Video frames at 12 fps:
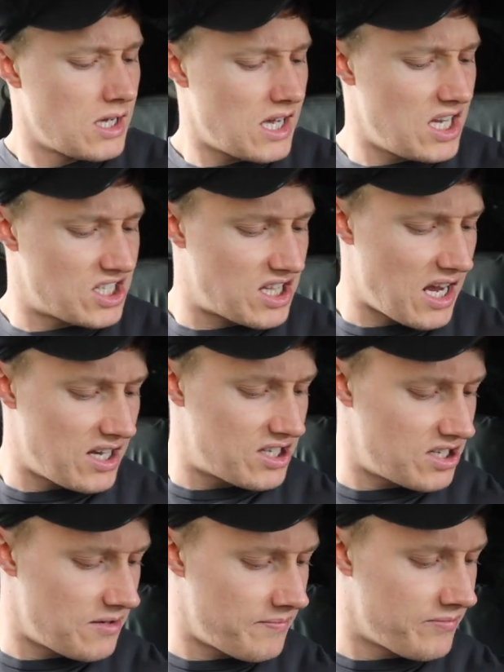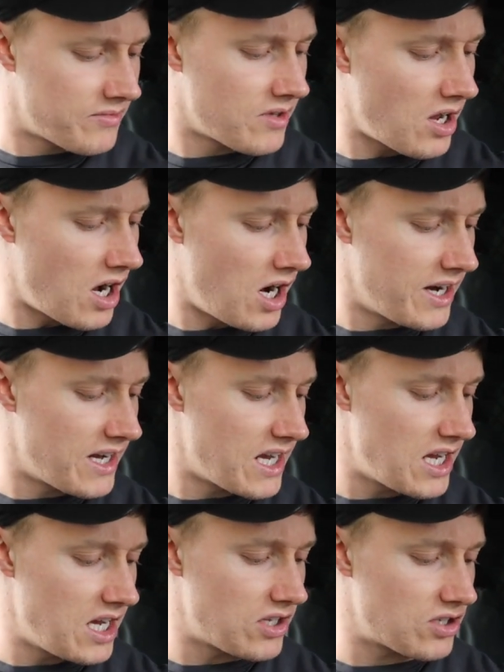is this. I
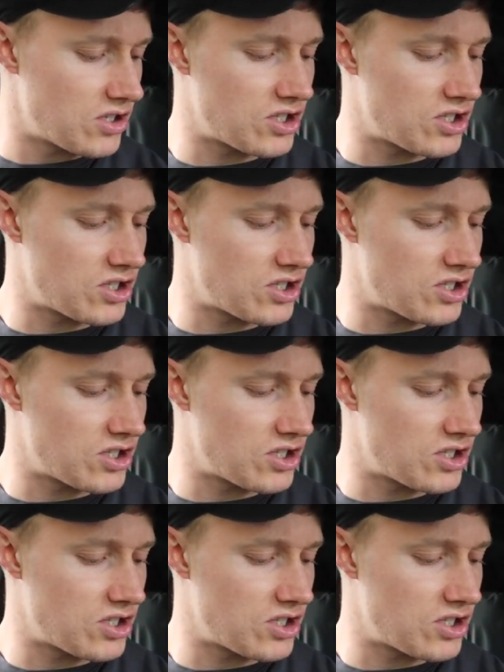need